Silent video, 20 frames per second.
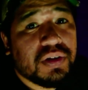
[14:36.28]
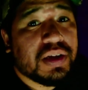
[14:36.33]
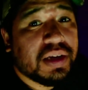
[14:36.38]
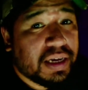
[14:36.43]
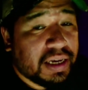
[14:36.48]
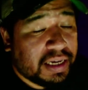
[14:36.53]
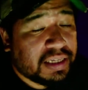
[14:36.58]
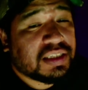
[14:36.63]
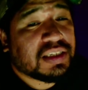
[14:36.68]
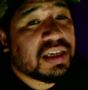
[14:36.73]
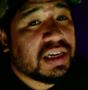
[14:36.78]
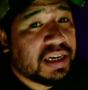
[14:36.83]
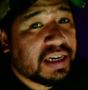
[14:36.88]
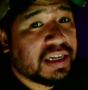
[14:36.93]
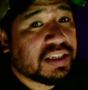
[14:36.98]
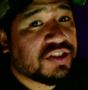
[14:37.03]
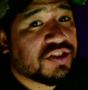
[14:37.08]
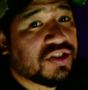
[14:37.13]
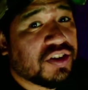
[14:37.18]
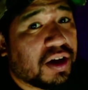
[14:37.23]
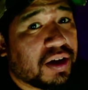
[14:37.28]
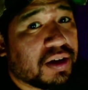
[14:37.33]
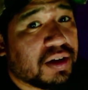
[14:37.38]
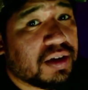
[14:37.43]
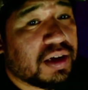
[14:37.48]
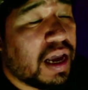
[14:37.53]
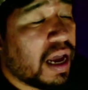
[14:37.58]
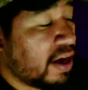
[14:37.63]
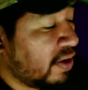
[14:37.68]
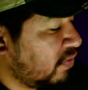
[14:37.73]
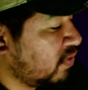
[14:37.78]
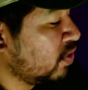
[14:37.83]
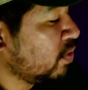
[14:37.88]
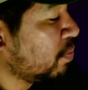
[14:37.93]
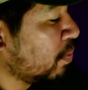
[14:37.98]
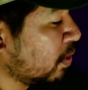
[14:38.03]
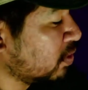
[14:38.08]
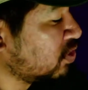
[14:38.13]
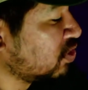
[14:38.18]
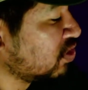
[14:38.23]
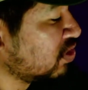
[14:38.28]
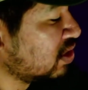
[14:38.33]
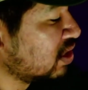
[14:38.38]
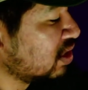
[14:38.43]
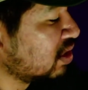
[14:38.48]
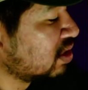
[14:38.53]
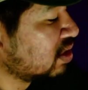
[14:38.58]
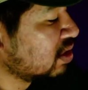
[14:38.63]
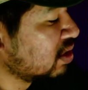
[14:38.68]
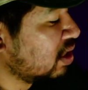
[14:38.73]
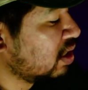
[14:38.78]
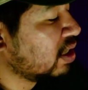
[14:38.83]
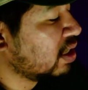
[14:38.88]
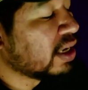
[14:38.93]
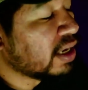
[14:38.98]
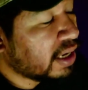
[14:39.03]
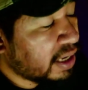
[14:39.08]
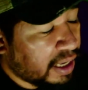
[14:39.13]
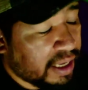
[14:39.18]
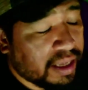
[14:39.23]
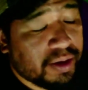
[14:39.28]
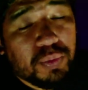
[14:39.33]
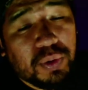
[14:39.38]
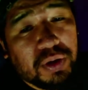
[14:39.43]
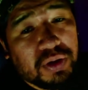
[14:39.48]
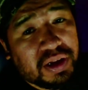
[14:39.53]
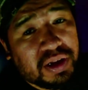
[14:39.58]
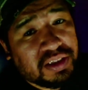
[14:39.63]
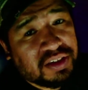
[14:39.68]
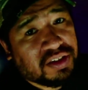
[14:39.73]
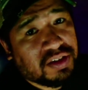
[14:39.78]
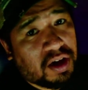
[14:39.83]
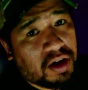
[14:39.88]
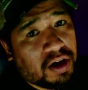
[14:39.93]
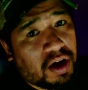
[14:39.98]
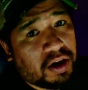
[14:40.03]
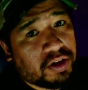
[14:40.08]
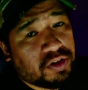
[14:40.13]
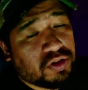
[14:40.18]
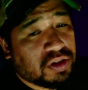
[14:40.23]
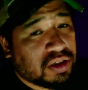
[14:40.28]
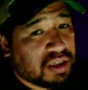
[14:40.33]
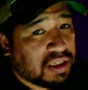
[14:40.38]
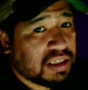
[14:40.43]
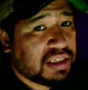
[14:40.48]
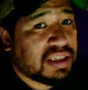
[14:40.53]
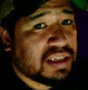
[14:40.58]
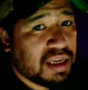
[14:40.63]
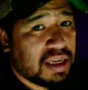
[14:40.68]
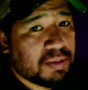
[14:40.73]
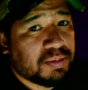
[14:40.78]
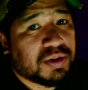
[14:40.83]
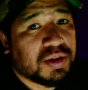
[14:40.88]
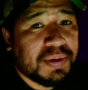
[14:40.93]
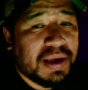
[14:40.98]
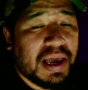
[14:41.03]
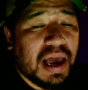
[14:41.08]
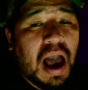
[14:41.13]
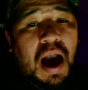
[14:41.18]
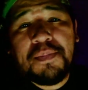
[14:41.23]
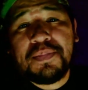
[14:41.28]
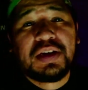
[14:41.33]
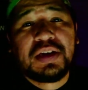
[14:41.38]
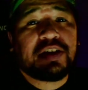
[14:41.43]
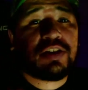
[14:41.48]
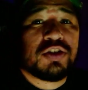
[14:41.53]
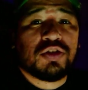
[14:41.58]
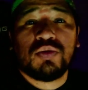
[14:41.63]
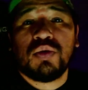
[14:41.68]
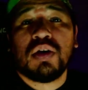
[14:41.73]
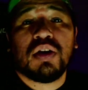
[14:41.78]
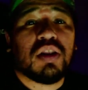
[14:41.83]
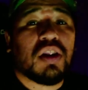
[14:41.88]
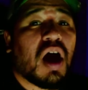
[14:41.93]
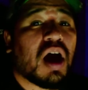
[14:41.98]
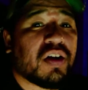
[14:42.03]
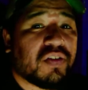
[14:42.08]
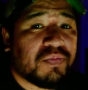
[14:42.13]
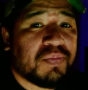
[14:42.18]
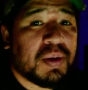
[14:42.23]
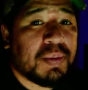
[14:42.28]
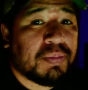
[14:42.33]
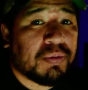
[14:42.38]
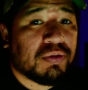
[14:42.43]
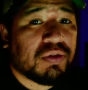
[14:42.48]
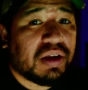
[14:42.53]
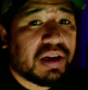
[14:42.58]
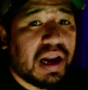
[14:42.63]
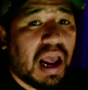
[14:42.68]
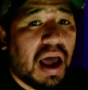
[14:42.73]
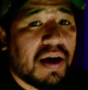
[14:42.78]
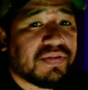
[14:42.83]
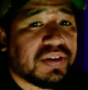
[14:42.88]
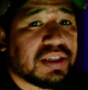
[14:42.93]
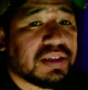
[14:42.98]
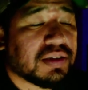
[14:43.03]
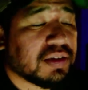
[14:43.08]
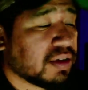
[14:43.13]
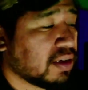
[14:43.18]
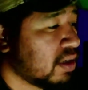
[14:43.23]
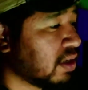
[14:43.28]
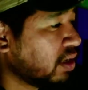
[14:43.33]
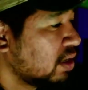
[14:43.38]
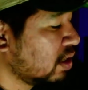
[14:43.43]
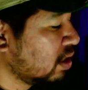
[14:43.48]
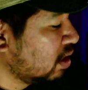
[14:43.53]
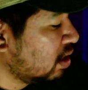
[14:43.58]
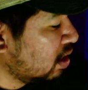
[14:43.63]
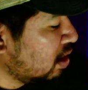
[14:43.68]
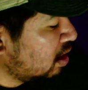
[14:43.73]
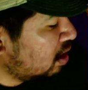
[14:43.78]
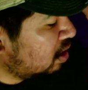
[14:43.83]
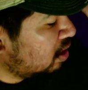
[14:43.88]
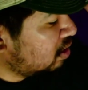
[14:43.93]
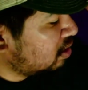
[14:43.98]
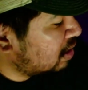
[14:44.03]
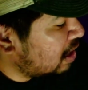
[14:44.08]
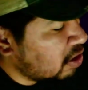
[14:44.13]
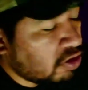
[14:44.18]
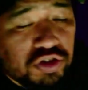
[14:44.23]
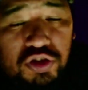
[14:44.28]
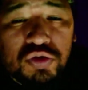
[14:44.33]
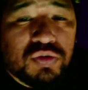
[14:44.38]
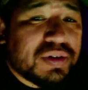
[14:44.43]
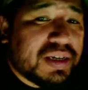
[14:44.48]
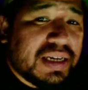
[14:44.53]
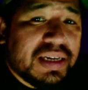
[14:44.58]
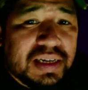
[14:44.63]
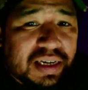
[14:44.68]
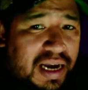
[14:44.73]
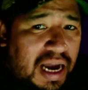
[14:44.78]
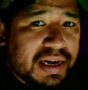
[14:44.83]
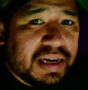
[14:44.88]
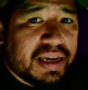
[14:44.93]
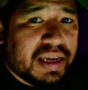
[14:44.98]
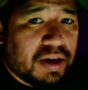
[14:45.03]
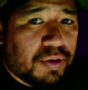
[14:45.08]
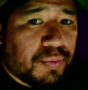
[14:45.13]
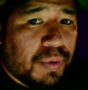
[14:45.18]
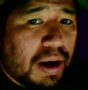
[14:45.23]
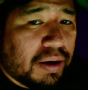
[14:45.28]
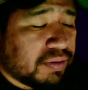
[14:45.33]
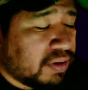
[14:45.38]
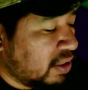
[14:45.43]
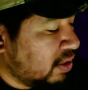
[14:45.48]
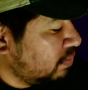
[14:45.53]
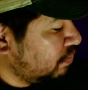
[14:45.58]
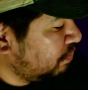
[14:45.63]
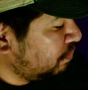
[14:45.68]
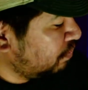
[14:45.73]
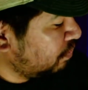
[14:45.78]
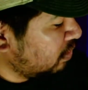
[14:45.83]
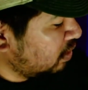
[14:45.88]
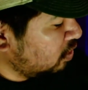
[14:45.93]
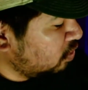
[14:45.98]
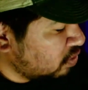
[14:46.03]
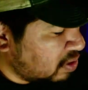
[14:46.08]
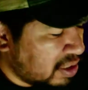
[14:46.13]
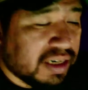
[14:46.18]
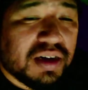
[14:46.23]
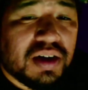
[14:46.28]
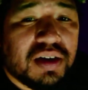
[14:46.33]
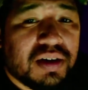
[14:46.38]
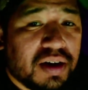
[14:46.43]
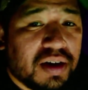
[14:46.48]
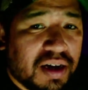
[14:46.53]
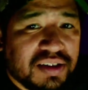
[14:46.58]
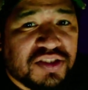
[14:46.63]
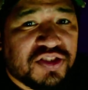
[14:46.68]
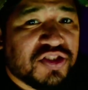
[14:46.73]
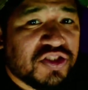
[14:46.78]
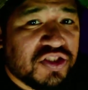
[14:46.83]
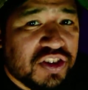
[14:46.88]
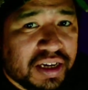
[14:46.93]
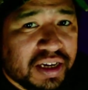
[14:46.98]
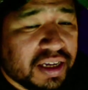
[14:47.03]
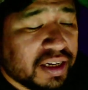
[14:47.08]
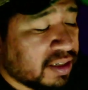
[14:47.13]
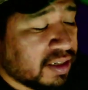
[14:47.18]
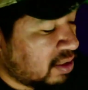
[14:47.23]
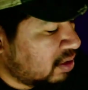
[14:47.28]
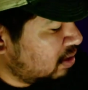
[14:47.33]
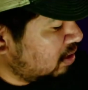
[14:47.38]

it's going to get stuck. And if you purchase this, it will get stuck on you because it seems to be happening to a lot of people that have it. Now, you can kind of get around it. You can unstick it.